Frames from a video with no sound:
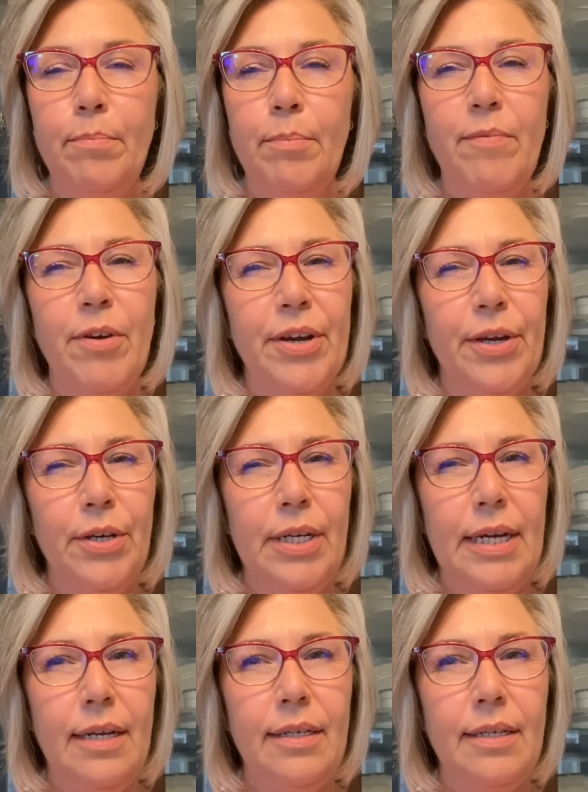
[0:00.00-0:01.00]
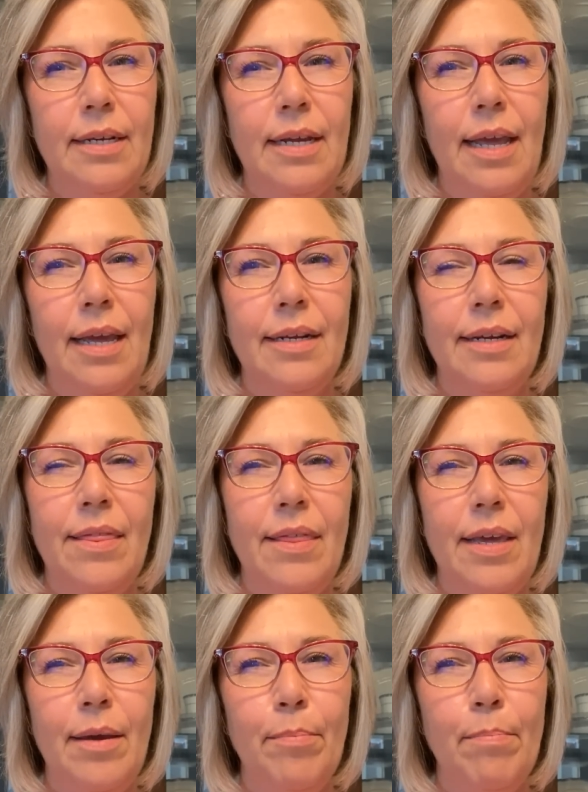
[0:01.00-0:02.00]
be very good at it. And I
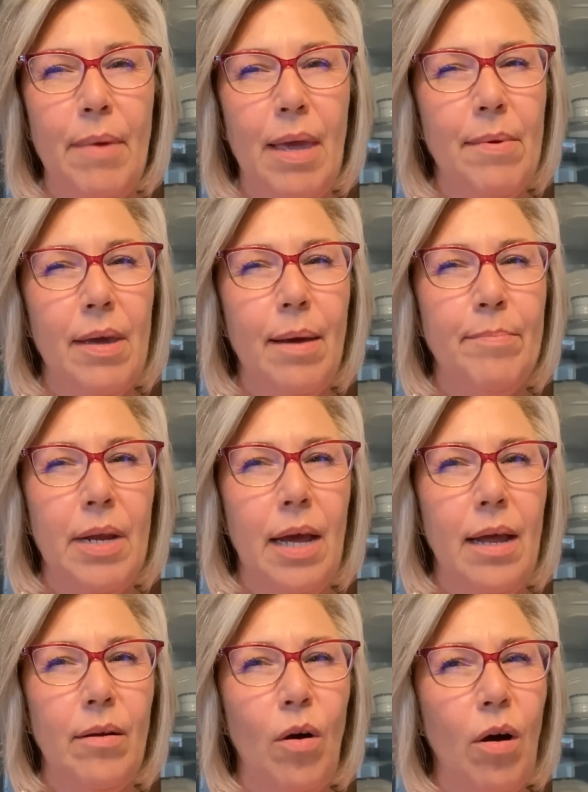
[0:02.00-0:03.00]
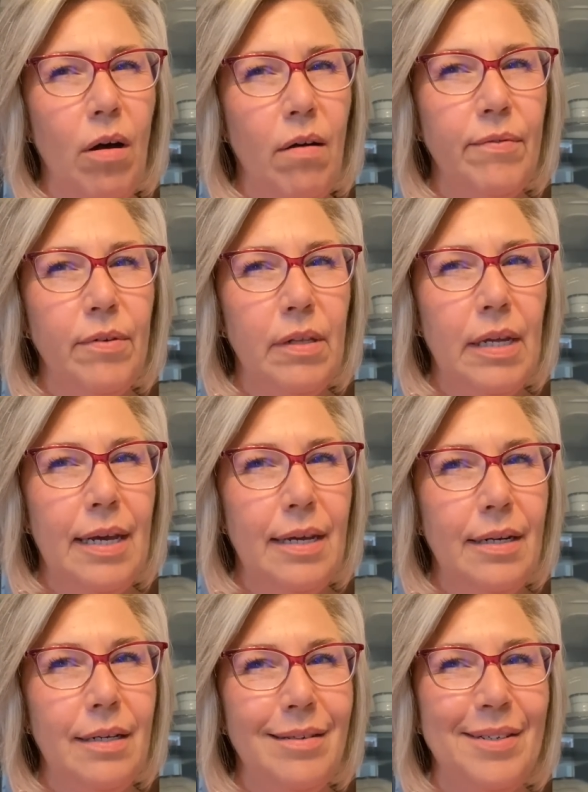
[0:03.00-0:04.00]
think maybe I'm not awful
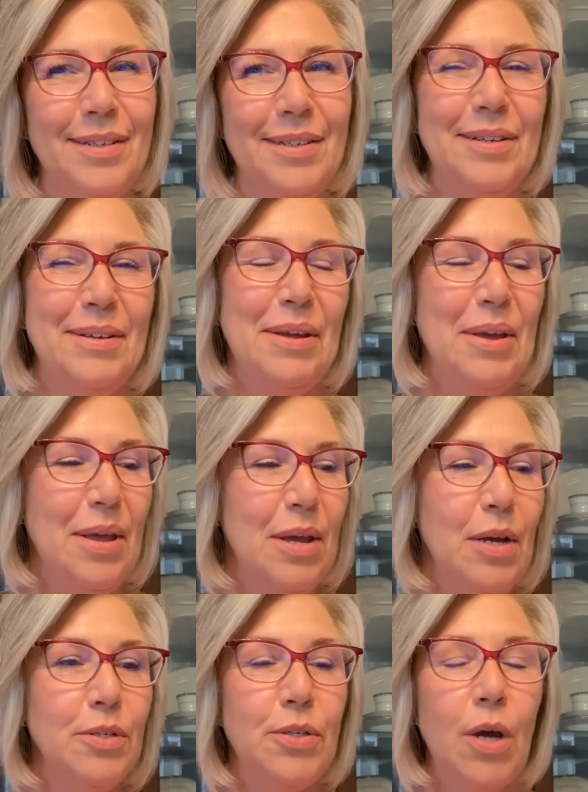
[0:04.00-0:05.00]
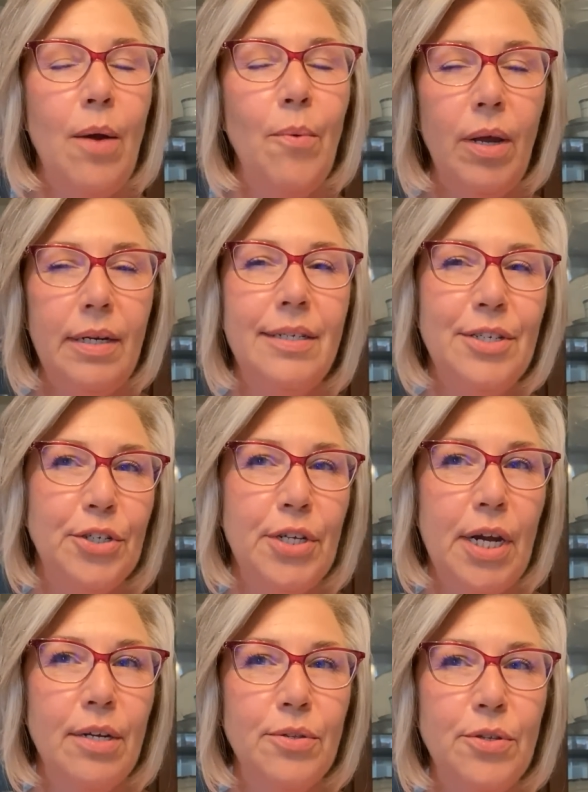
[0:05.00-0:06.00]
at it. So I wanted to
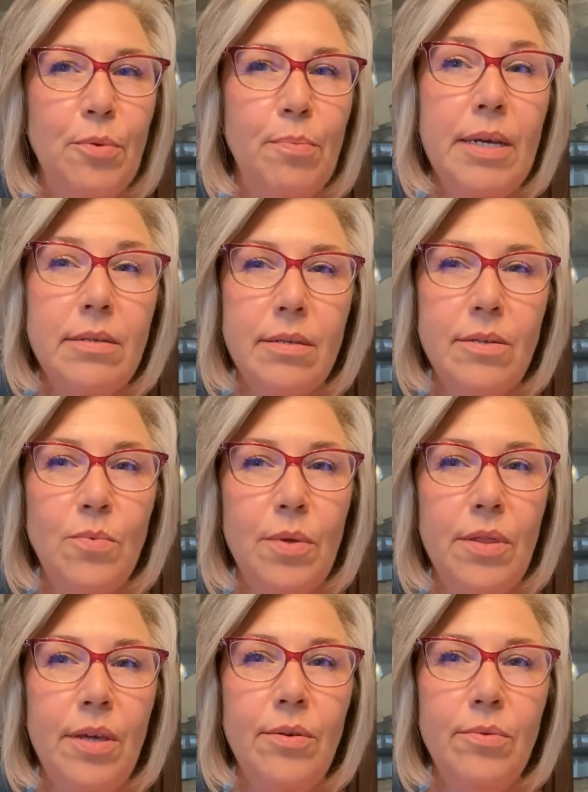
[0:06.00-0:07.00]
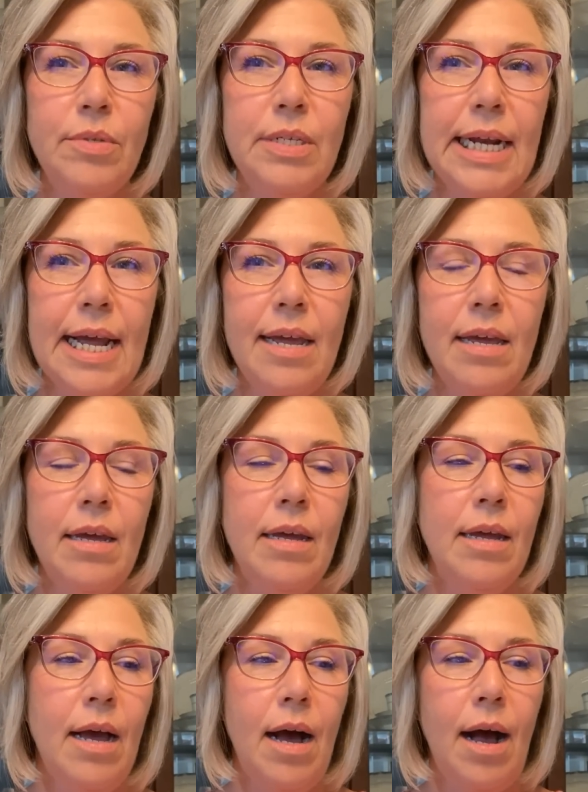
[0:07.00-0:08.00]
share two pieces with you today.
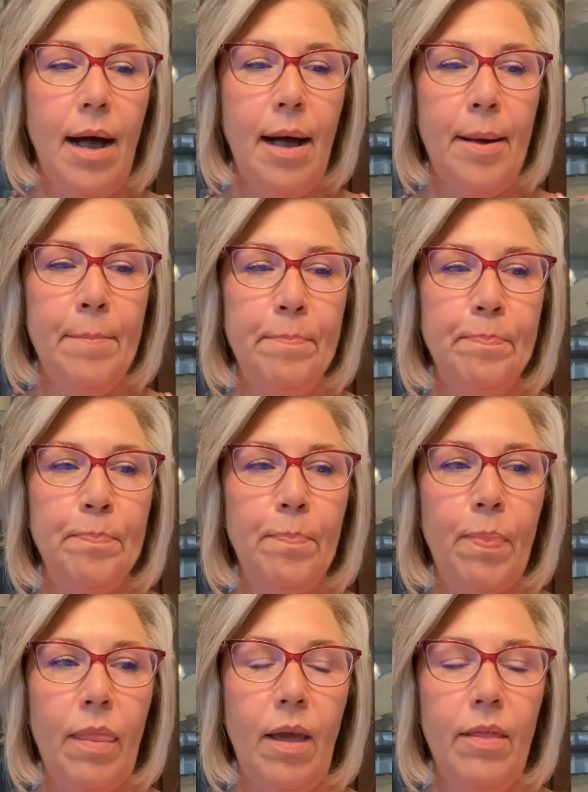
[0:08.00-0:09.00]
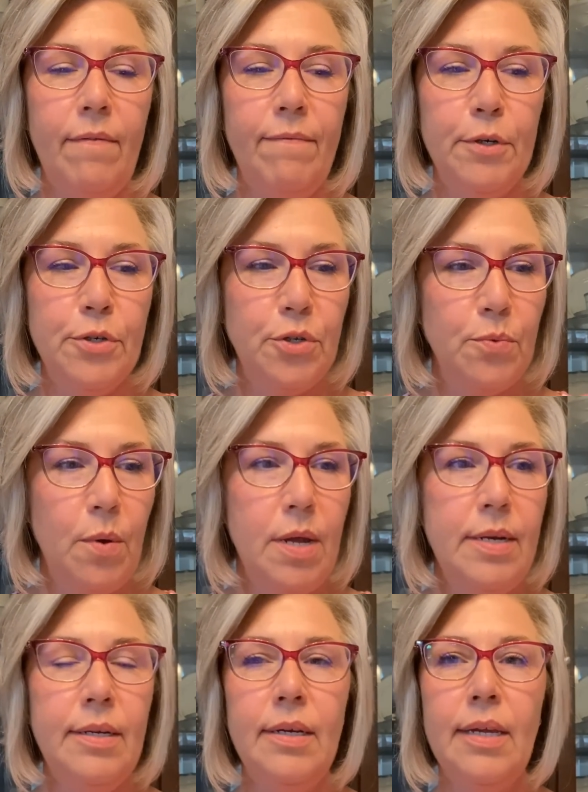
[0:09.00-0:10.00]
The first
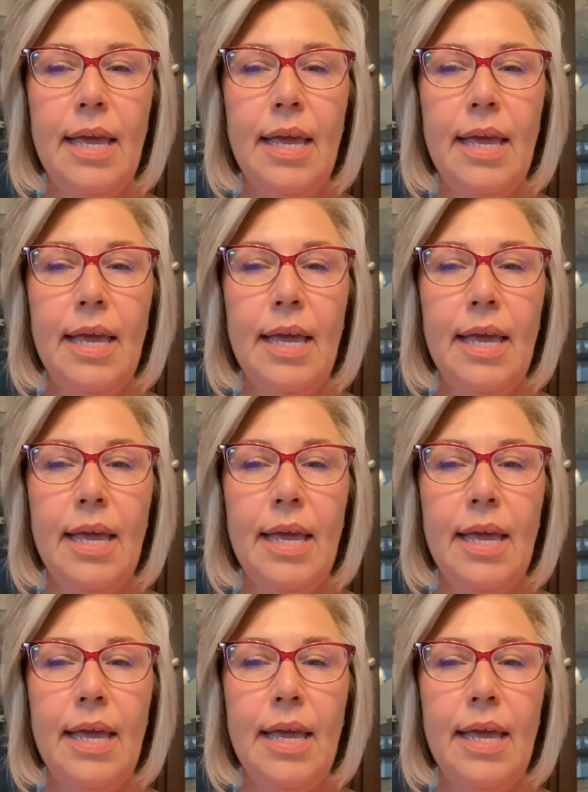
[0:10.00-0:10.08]
one